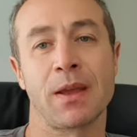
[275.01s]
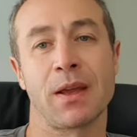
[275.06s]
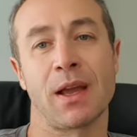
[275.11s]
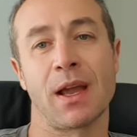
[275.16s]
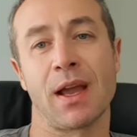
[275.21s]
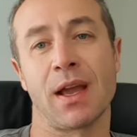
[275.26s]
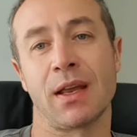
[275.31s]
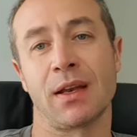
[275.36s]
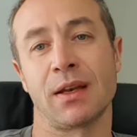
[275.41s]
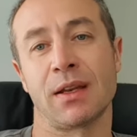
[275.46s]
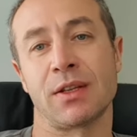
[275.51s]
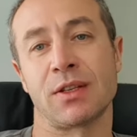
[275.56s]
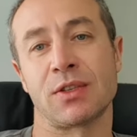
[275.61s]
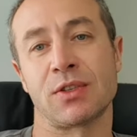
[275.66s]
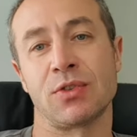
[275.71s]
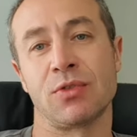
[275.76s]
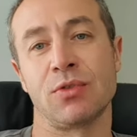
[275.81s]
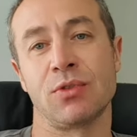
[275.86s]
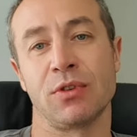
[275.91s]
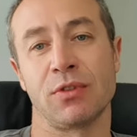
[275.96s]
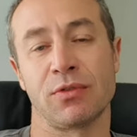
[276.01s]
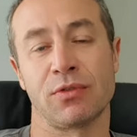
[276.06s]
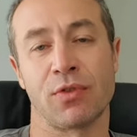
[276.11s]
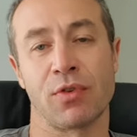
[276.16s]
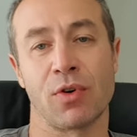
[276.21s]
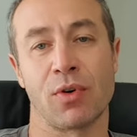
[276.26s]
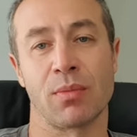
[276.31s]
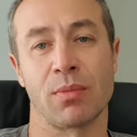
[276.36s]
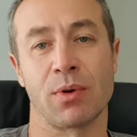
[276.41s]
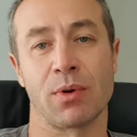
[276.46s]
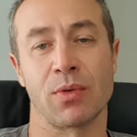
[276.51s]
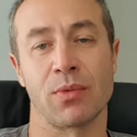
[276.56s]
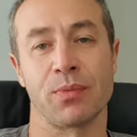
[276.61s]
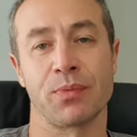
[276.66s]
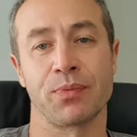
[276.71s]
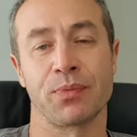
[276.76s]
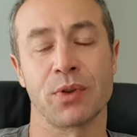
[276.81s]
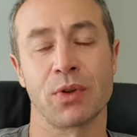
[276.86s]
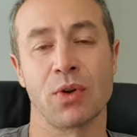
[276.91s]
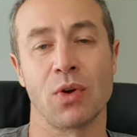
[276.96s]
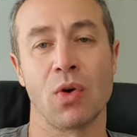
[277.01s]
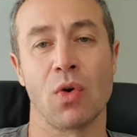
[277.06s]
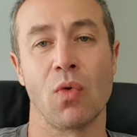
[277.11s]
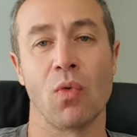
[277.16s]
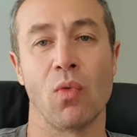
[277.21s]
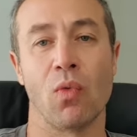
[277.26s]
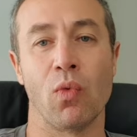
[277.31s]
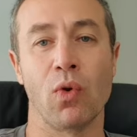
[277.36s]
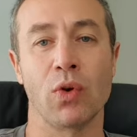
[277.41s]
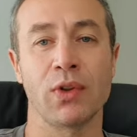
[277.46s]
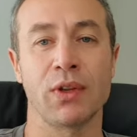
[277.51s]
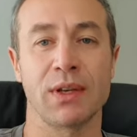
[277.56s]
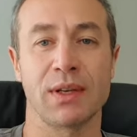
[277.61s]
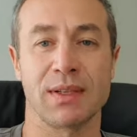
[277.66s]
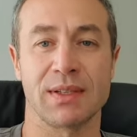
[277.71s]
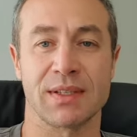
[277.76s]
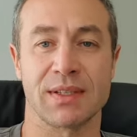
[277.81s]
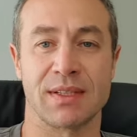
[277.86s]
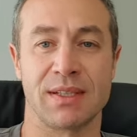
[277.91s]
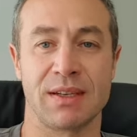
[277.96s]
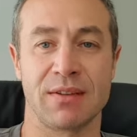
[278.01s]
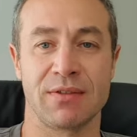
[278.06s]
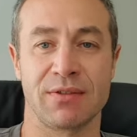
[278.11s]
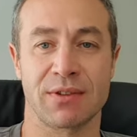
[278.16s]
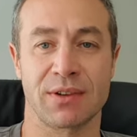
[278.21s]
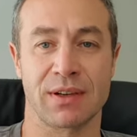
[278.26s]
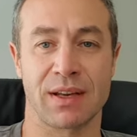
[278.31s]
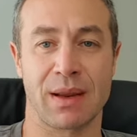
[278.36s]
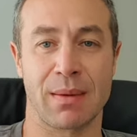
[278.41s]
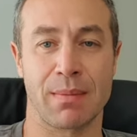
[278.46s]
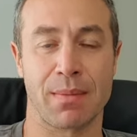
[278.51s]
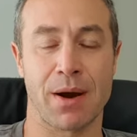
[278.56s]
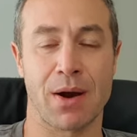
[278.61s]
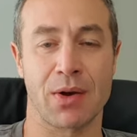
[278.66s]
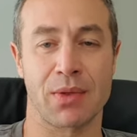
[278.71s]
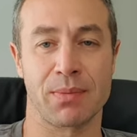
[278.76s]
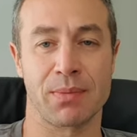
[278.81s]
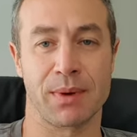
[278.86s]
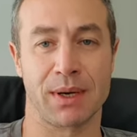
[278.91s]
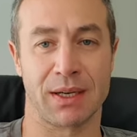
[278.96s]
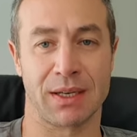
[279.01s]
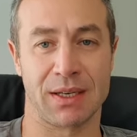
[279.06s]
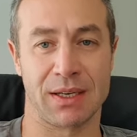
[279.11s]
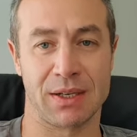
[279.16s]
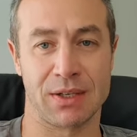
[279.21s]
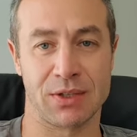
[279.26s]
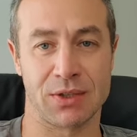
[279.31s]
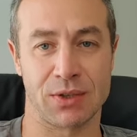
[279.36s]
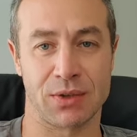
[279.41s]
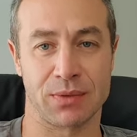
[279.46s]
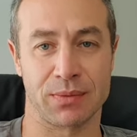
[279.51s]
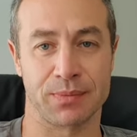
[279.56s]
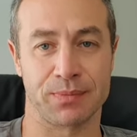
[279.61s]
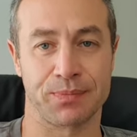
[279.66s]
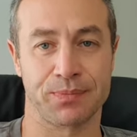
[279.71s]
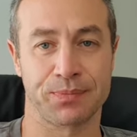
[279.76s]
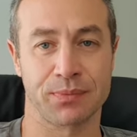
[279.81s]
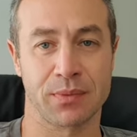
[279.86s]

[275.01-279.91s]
and it's uniformal what is different about magnesium